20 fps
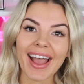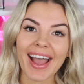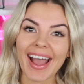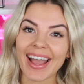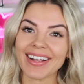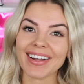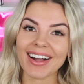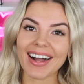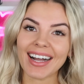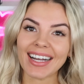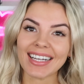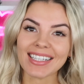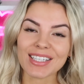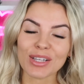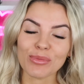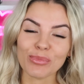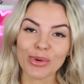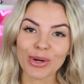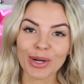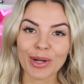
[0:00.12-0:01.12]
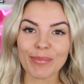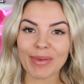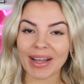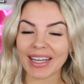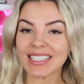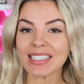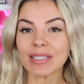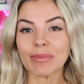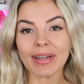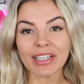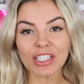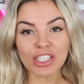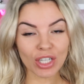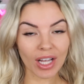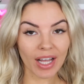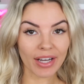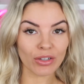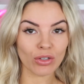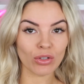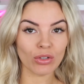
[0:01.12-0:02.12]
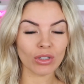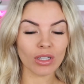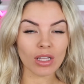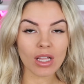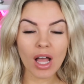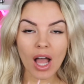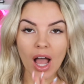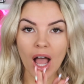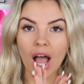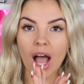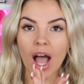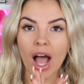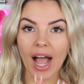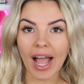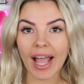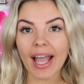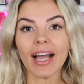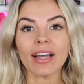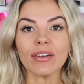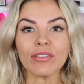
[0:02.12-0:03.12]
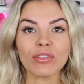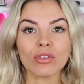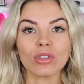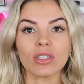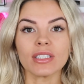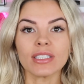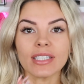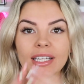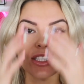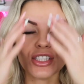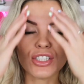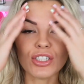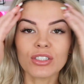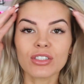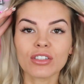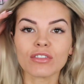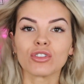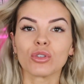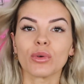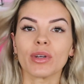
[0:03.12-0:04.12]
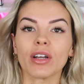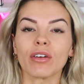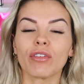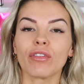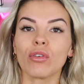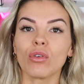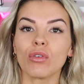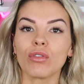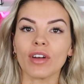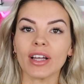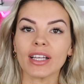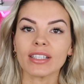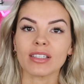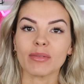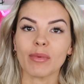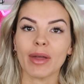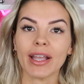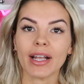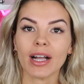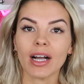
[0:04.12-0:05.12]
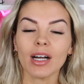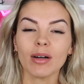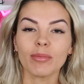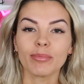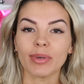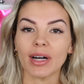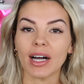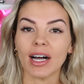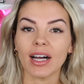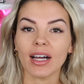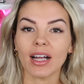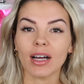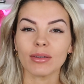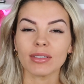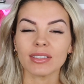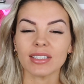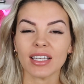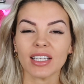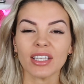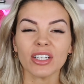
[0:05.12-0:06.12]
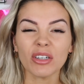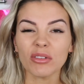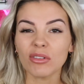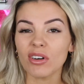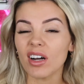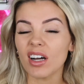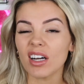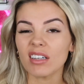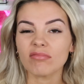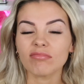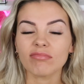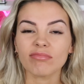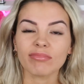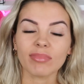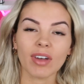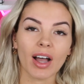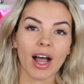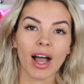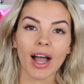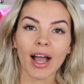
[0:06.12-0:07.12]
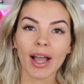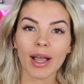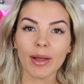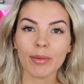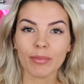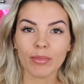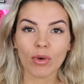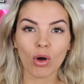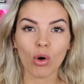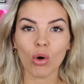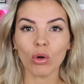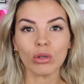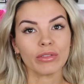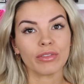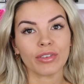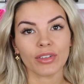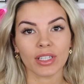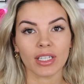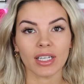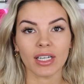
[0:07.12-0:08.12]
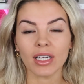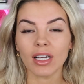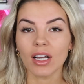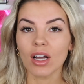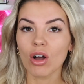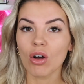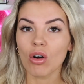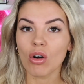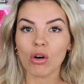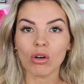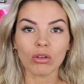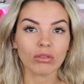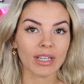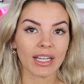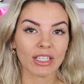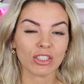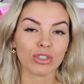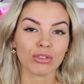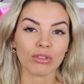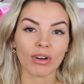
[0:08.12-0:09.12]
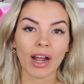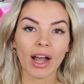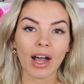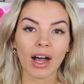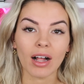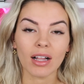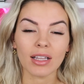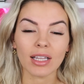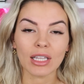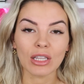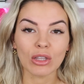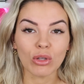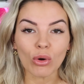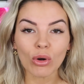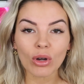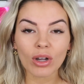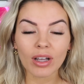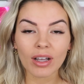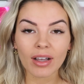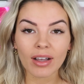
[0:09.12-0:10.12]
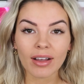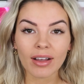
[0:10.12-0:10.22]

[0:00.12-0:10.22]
Hey guys and welcome back to my channel. I had full intentions of doing a full face of makeup but I was like you know what I'm all for the all natural look